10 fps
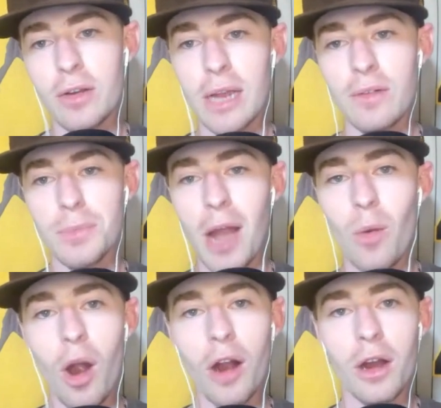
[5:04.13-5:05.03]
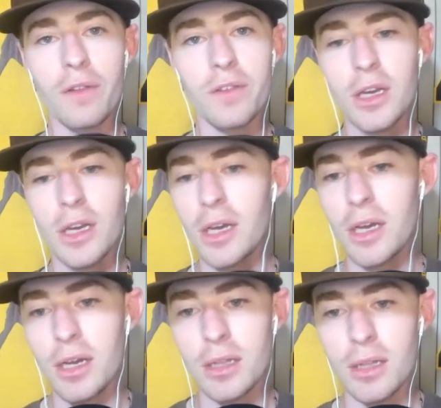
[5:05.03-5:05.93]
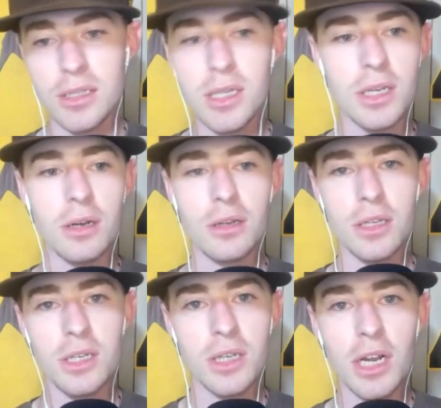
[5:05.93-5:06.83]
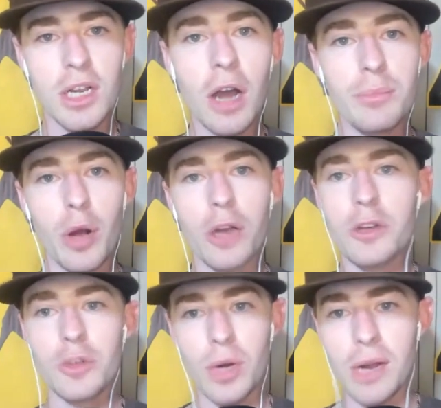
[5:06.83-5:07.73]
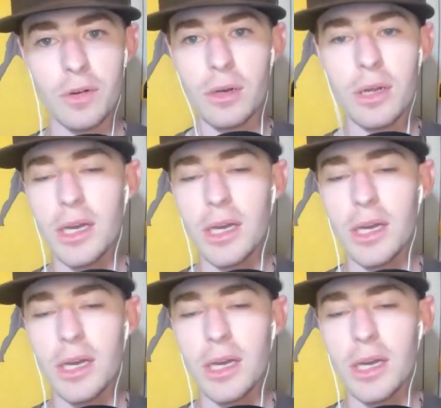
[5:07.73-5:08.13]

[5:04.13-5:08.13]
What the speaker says: gave up that walk-off. This isn't a gut punch or whatever.